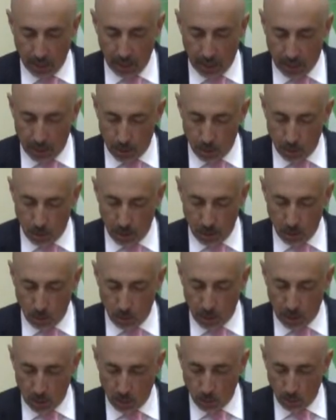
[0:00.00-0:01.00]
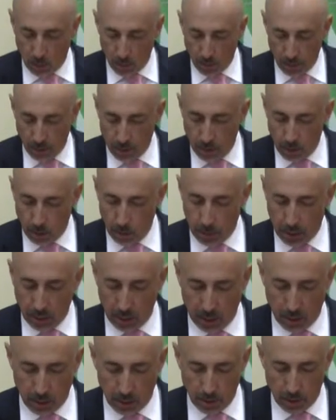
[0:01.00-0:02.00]
And today we are one of the
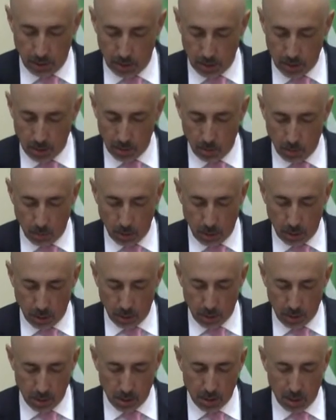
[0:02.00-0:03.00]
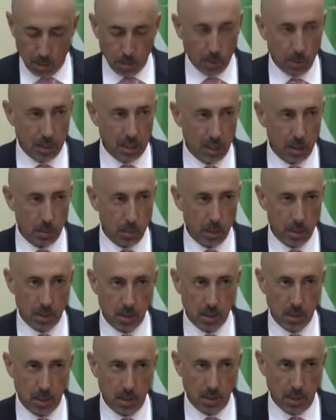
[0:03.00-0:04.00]
European countries with the largest diplomatic
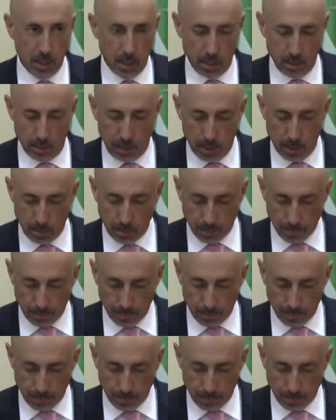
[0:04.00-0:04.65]
presence in the area.